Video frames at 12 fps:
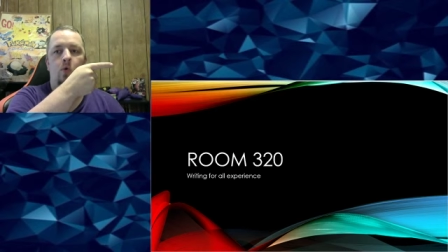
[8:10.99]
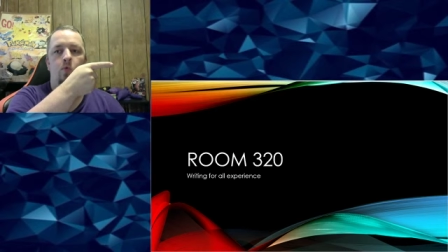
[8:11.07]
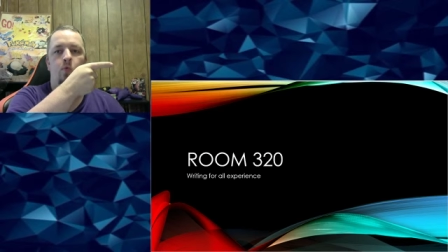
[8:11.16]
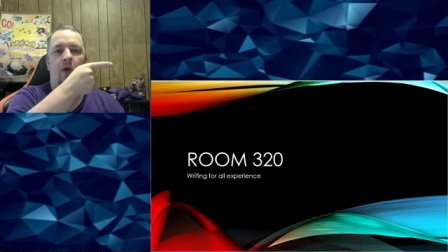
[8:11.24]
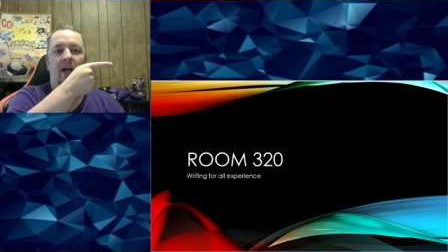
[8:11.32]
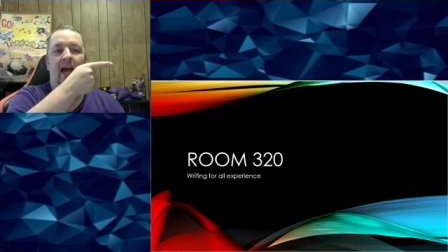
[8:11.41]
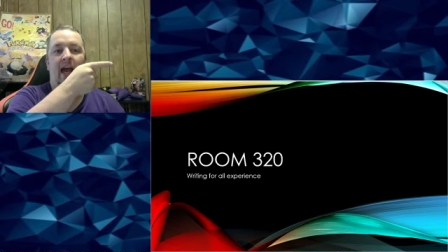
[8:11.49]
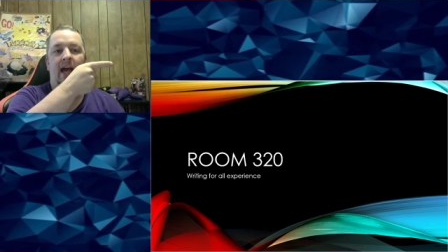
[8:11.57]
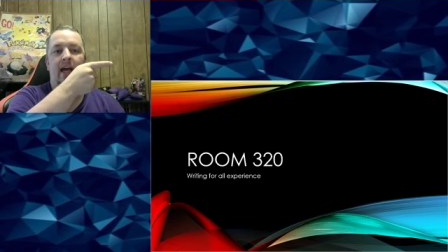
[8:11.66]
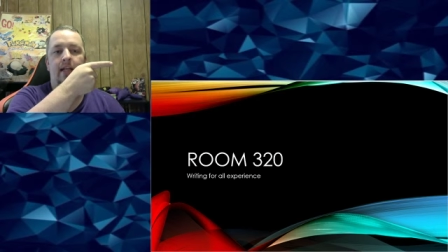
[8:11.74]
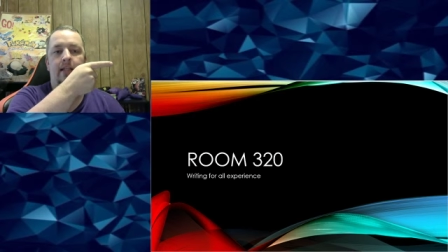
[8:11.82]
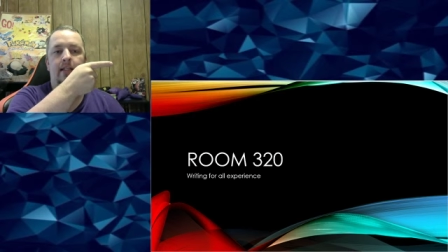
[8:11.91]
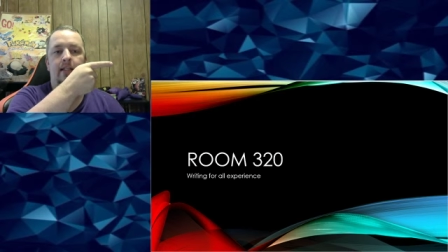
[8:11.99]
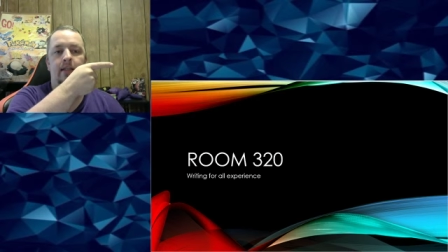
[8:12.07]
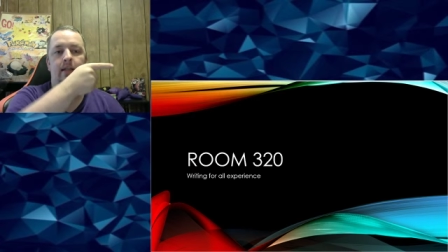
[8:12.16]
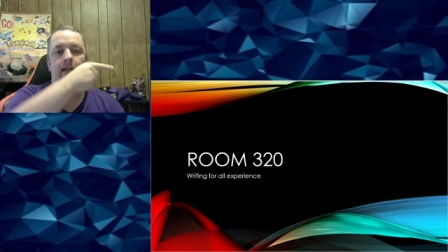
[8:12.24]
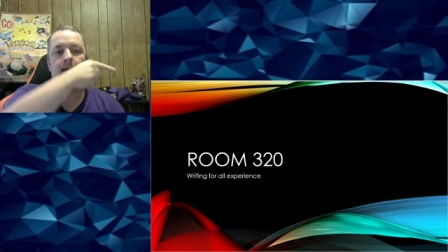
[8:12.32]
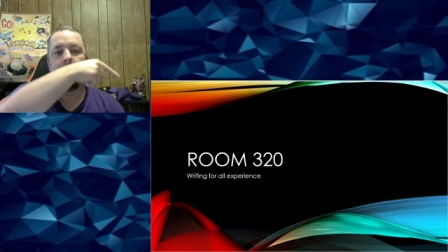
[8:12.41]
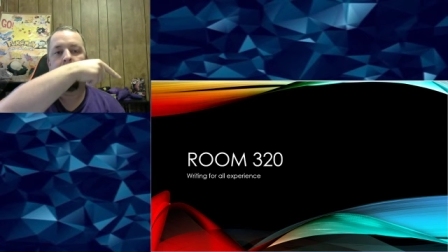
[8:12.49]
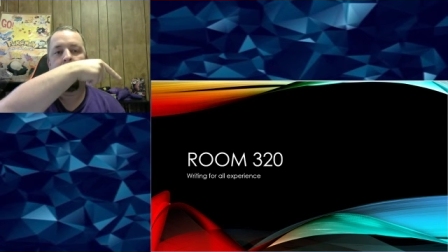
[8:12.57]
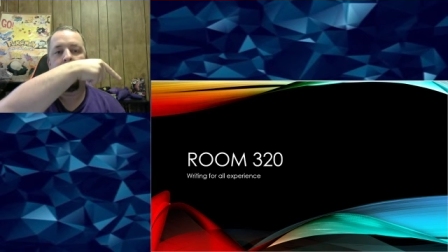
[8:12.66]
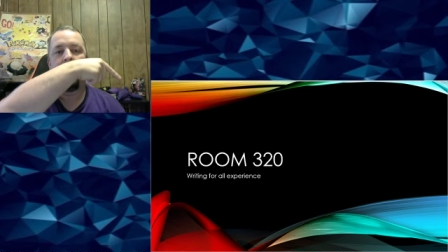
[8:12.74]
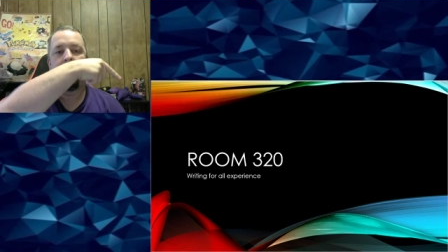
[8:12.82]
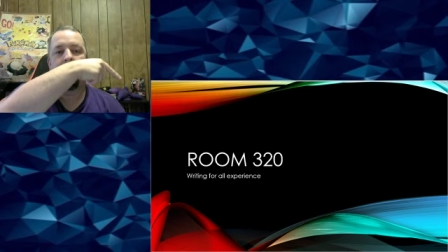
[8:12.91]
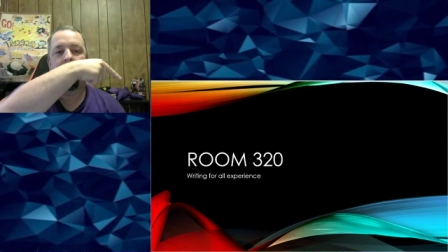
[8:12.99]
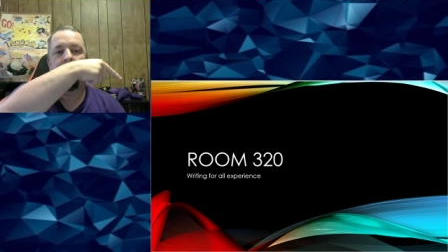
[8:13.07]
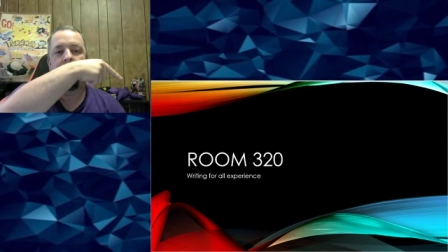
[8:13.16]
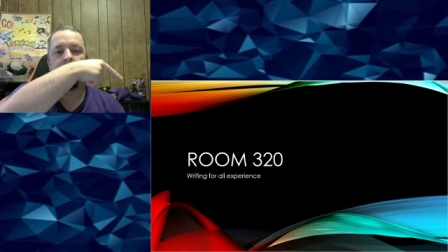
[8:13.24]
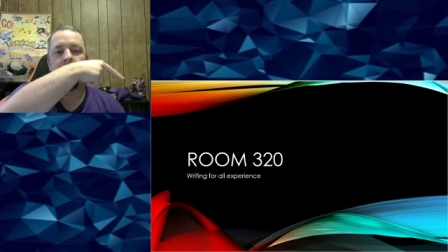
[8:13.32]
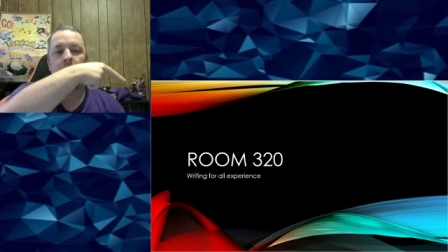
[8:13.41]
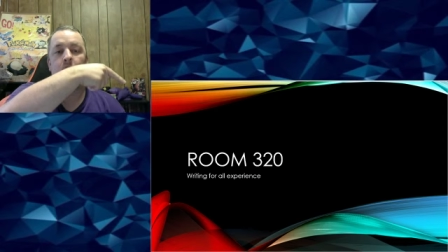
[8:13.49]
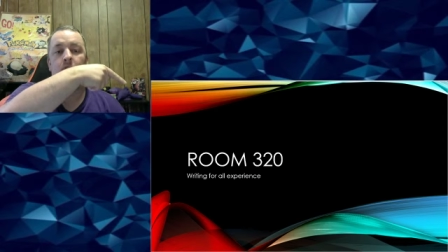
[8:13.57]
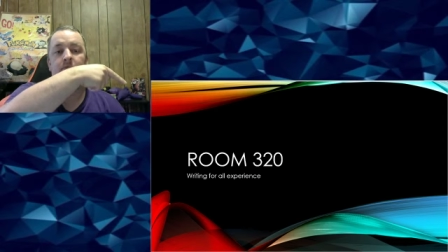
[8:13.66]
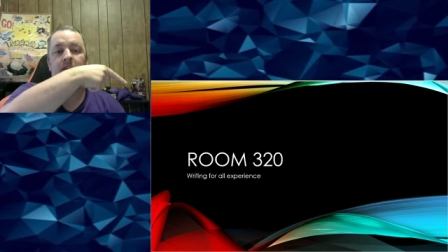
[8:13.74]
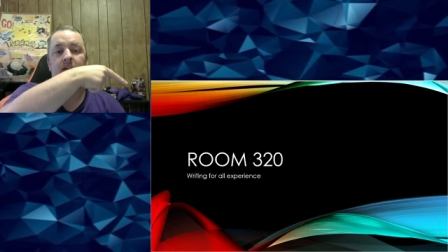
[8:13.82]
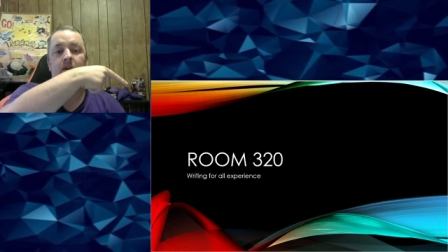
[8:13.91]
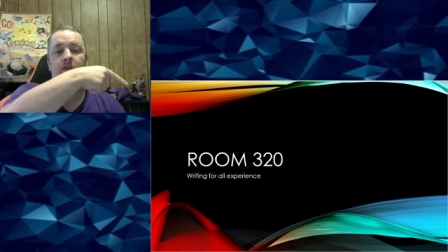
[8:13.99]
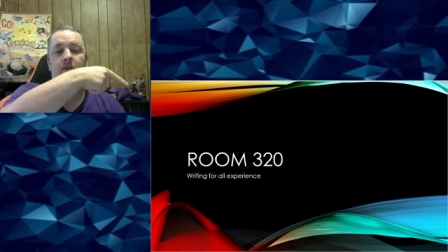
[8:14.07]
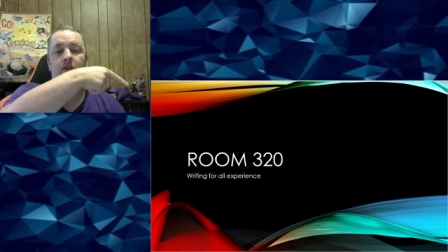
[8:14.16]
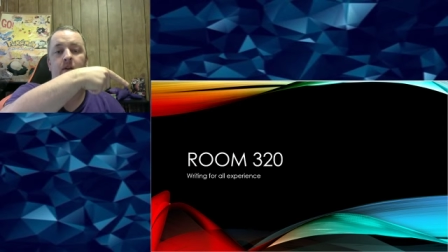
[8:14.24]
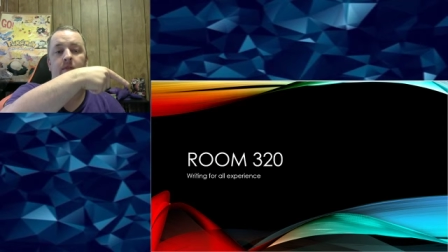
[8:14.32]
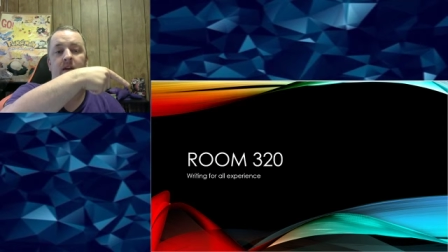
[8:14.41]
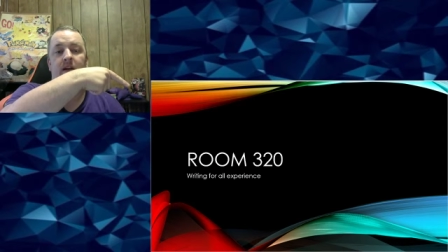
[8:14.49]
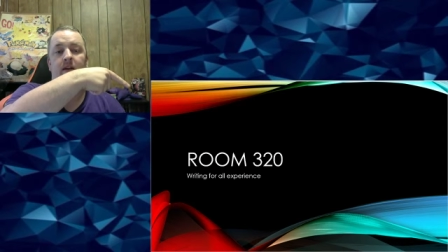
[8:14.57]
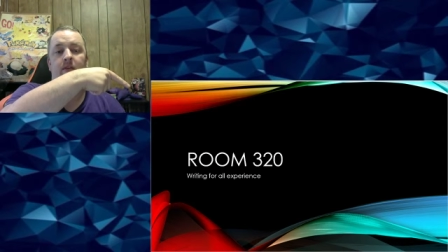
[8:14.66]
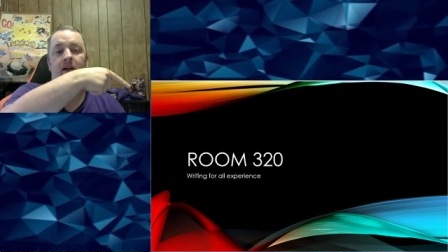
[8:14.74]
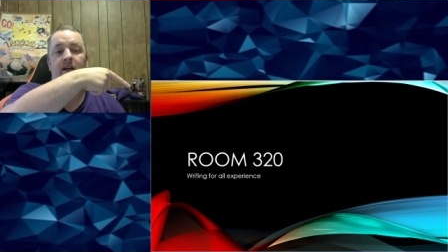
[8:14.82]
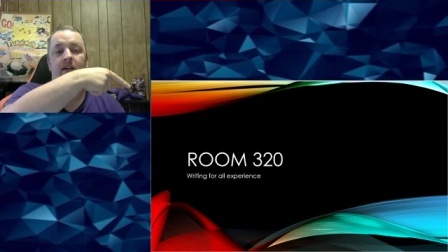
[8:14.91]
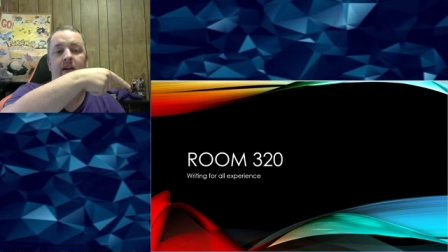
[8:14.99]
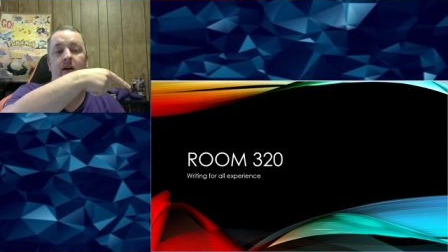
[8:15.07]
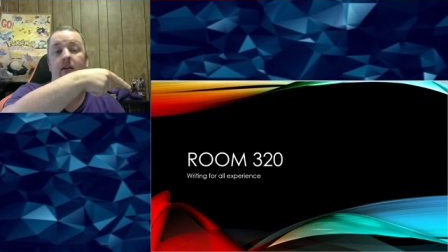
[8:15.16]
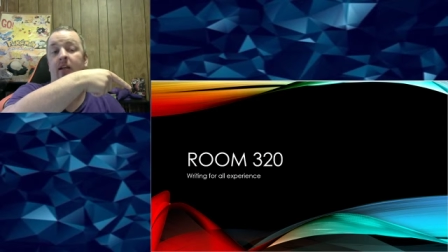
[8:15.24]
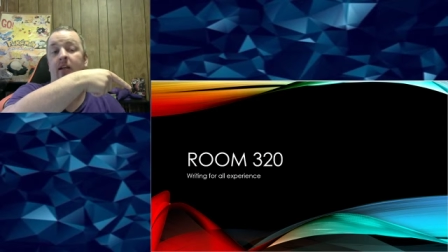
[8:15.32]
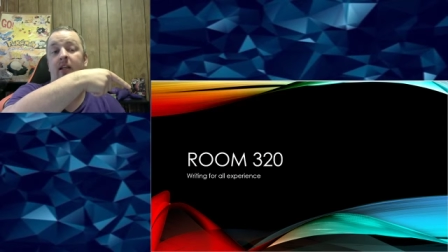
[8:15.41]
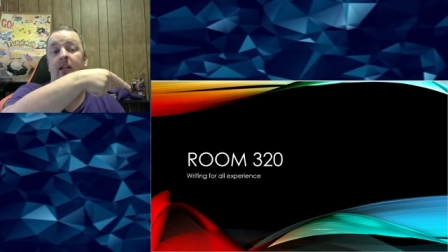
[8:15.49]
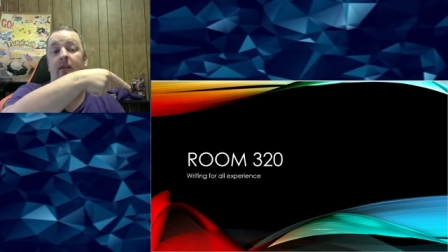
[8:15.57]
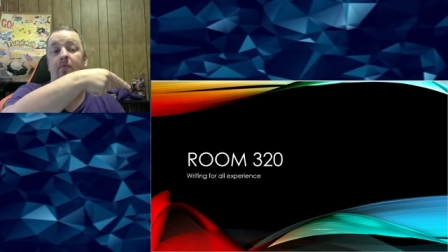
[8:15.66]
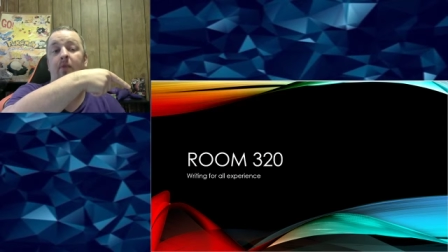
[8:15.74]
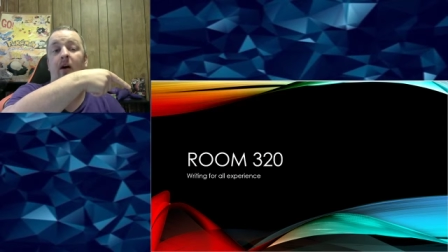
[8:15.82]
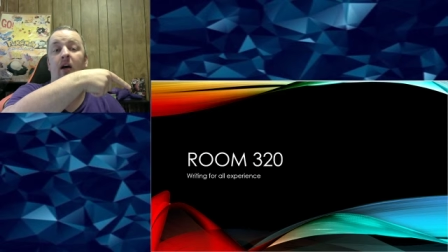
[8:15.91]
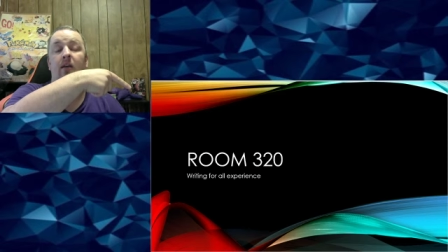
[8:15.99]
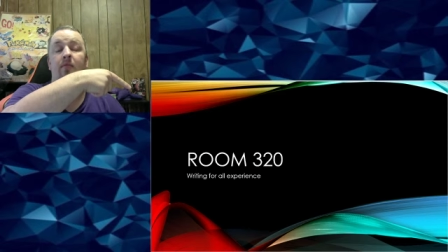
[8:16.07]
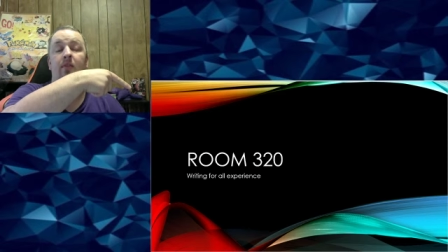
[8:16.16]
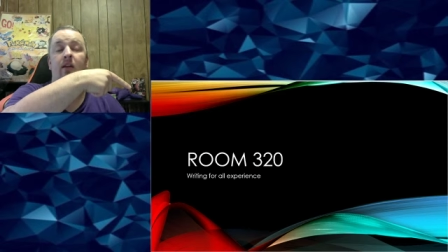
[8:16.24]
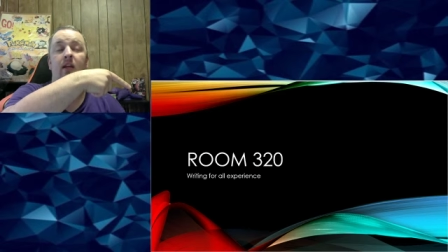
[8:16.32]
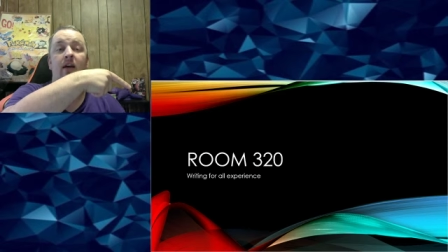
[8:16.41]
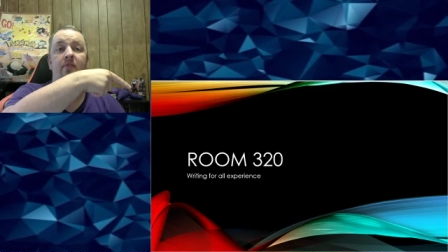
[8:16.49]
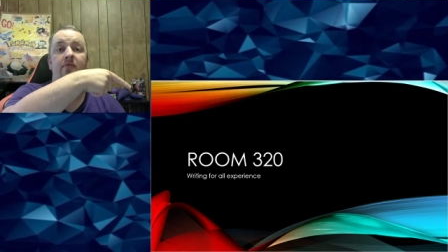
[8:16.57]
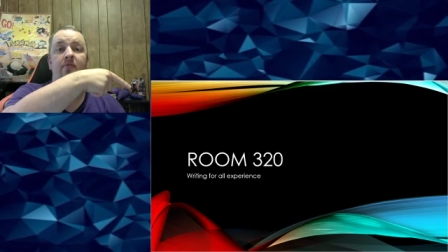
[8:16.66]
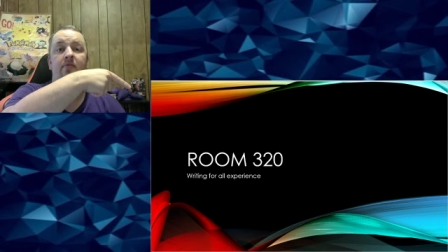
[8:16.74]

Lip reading: right hand, and then the old video is going to be right down in the bottom left.